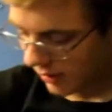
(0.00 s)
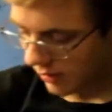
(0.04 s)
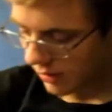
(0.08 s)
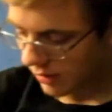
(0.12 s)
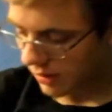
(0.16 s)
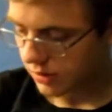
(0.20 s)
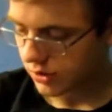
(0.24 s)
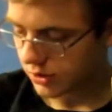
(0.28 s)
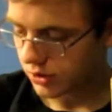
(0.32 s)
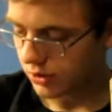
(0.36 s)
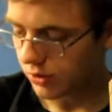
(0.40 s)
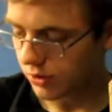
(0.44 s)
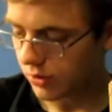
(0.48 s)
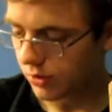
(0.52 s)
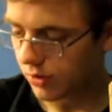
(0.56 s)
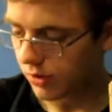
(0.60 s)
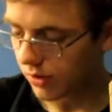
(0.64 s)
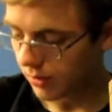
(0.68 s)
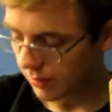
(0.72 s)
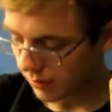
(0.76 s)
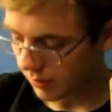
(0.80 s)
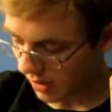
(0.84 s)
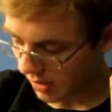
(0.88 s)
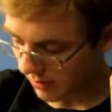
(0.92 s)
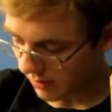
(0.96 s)
because you'll
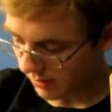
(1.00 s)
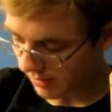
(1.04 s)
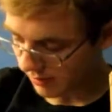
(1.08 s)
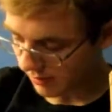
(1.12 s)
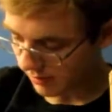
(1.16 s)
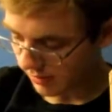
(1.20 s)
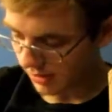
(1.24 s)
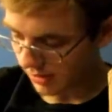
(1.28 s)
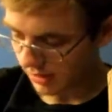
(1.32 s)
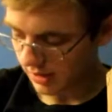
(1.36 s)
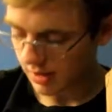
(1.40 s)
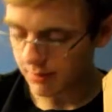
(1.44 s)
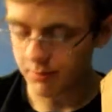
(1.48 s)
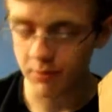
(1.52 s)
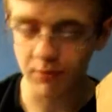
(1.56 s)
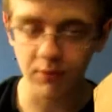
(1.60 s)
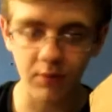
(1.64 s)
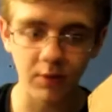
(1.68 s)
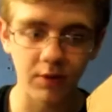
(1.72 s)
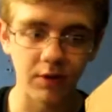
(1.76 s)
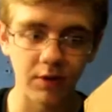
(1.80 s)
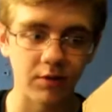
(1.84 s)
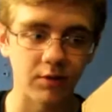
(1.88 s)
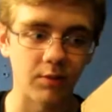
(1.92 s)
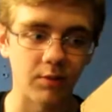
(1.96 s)
probably have seen that
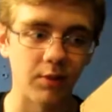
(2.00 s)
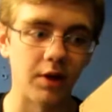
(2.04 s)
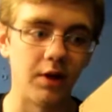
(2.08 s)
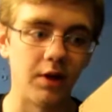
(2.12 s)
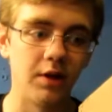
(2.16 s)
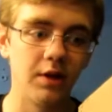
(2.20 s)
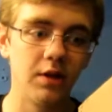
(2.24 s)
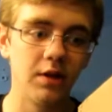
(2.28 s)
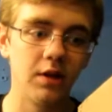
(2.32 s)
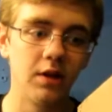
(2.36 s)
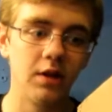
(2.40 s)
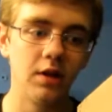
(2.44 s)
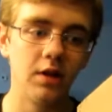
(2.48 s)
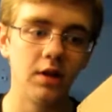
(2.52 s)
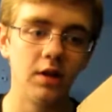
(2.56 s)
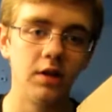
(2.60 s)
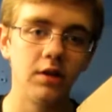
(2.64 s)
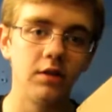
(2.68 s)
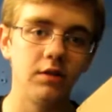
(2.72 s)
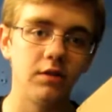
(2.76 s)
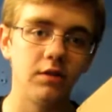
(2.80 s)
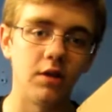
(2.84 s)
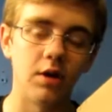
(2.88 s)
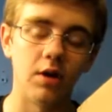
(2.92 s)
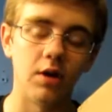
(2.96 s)
before this one.
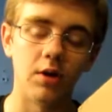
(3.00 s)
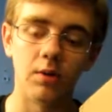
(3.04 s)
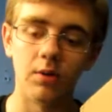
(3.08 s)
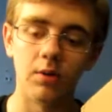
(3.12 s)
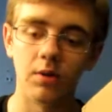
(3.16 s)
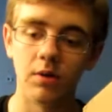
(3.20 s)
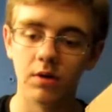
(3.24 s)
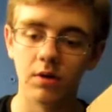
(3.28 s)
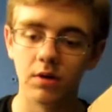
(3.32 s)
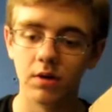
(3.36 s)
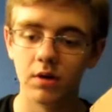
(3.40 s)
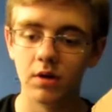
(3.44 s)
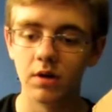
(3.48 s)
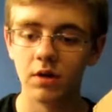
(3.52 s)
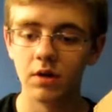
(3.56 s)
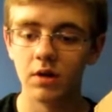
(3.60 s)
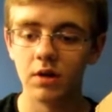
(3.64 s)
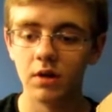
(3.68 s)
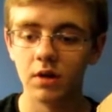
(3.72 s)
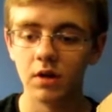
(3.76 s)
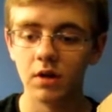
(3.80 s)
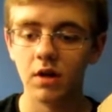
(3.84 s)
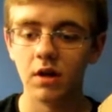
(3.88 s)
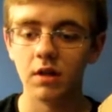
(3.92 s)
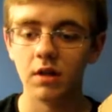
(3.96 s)
So,
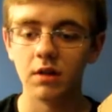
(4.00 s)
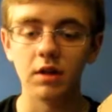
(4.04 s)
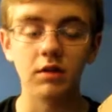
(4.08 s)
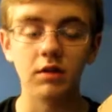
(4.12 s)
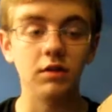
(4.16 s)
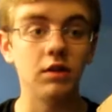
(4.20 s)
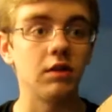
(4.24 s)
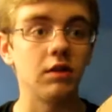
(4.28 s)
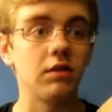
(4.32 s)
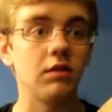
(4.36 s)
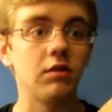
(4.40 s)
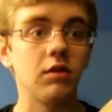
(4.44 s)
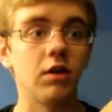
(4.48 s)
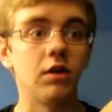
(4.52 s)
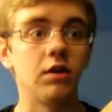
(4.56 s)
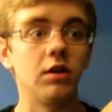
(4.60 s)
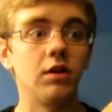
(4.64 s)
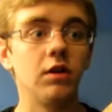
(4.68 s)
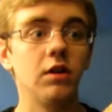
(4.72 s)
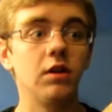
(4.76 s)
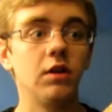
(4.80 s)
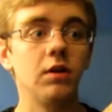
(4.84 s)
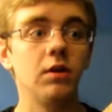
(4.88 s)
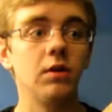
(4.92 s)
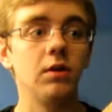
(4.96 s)
let's get
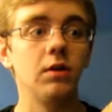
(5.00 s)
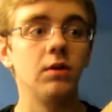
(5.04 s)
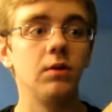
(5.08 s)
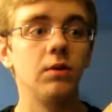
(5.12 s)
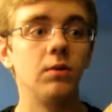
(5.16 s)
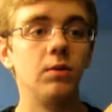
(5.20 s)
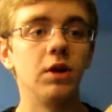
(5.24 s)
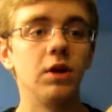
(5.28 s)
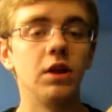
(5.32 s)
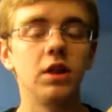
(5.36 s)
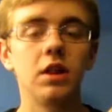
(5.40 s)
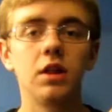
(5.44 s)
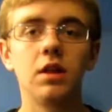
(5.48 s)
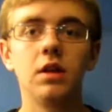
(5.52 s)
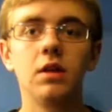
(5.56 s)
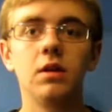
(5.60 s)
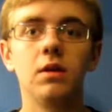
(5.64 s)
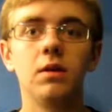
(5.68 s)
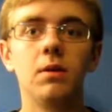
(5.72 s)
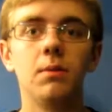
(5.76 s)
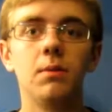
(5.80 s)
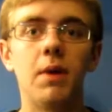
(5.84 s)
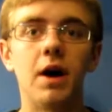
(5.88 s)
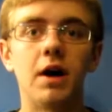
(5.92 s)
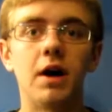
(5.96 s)
started with
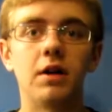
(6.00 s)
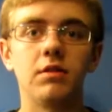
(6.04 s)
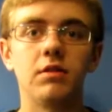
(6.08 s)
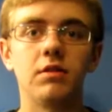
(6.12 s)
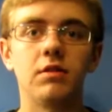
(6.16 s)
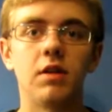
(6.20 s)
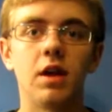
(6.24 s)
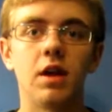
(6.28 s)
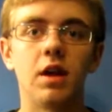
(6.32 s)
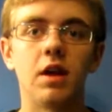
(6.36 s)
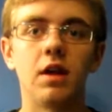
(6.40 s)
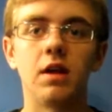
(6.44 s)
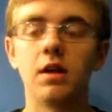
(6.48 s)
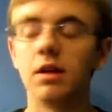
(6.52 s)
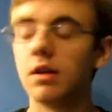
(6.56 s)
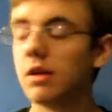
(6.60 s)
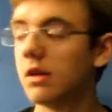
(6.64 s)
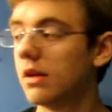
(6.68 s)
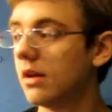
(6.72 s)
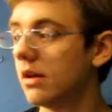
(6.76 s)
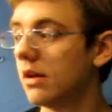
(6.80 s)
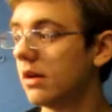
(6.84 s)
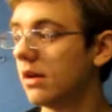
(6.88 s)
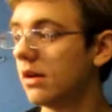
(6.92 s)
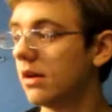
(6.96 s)
Box Day.
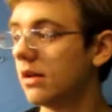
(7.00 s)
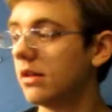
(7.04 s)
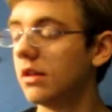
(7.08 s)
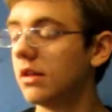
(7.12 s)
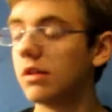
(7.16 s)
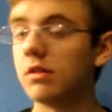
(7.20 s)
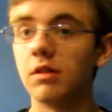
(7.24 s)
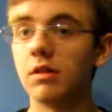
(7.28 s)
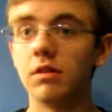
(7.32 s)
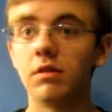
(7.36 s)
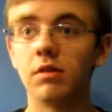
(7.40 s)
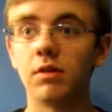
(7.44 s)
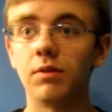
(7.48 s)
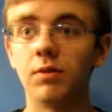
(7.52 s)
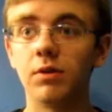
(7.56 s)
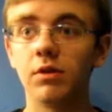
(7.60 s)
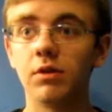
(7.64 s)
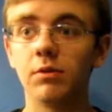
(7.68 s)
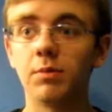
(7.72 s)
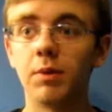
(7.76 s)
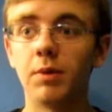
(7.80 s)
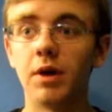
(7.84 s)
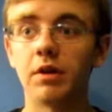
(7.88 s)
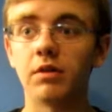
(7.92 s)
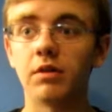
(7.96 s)
This is the
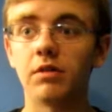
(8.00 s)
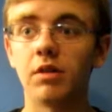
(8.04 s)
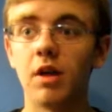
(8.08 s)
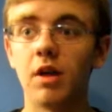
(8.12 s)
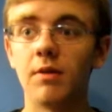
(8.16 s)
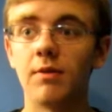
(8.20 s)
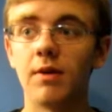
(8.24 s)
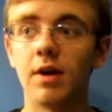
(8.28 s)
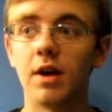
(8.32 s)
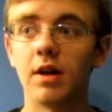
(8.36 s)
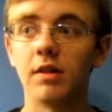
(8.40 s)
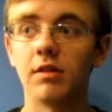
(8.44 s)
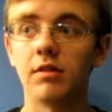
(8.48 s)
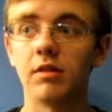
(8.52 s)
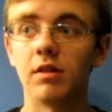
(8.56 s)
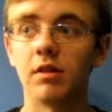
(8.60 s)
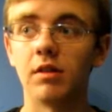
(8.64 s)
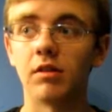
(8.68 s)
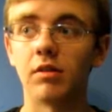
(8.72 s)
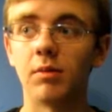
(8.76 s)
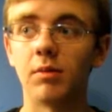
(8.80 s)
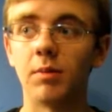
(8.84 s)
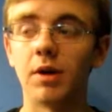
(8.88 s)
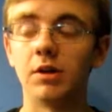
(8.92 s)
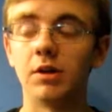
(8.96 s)
first Box Day I've had
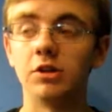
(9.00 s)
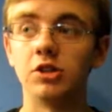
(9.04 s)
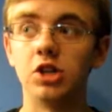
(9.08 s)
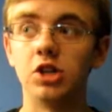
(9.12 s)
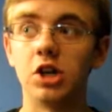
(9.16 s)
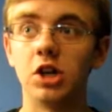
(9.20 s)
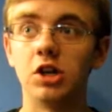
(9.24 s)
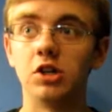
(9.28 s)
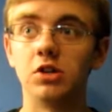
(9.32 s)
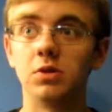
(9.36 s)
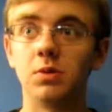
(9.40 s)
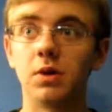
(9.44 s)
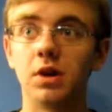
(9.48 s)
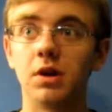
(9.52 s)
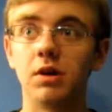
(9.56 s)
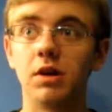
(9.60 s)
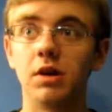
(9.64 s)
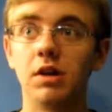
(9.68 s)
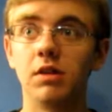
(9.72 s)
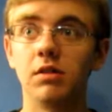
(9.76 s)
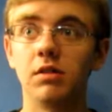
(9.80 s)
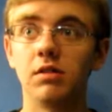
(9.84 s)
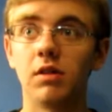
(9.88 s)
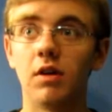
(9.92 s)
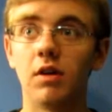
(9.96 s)
since about
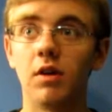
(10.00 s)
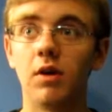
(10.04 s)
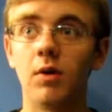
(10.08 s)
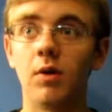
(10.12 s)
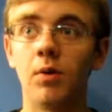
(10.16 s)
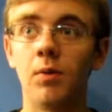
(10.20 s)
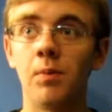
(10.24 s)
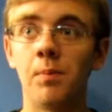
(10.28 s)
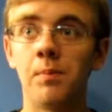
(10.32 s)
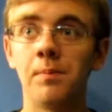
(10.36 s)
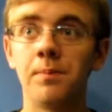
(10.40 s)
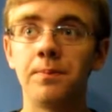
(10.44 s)
January, so...